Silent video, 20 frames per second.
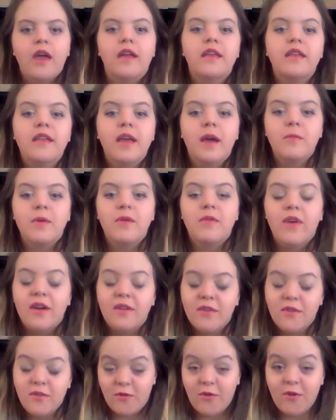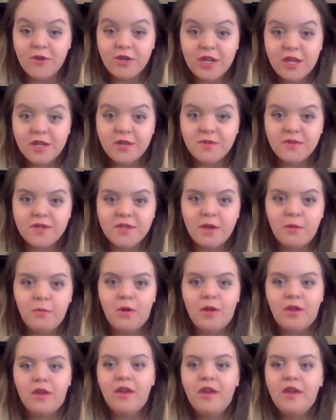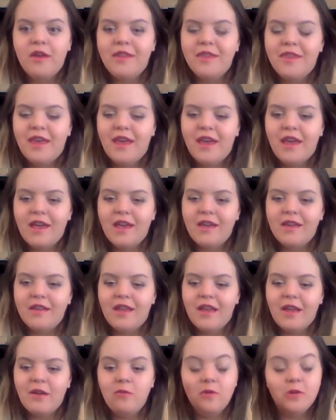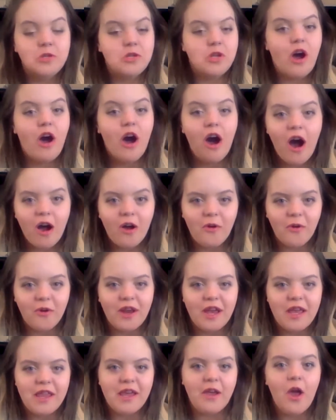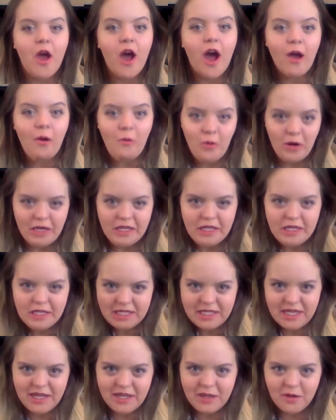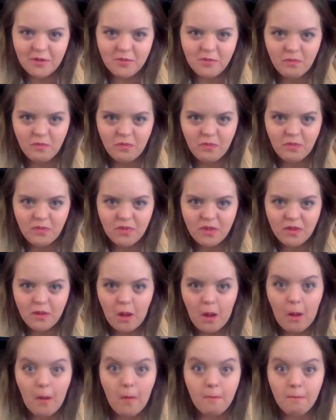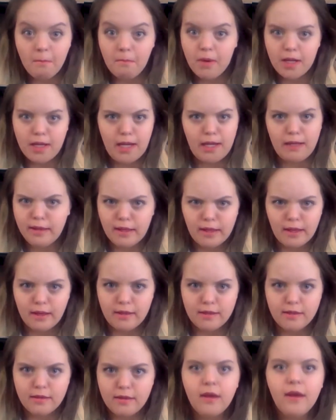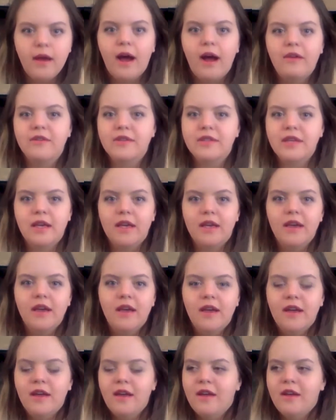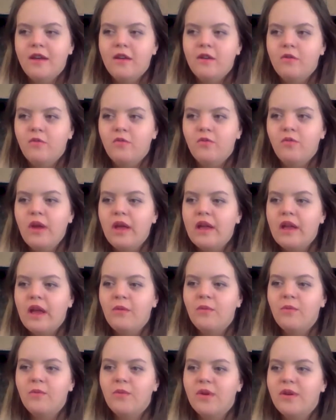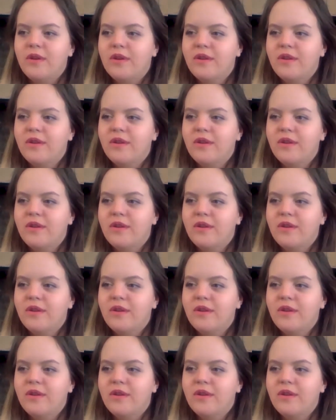anytime I've had a first kiss with someone, it was awkward. I wanted to see them, but I didn't. I was like, man,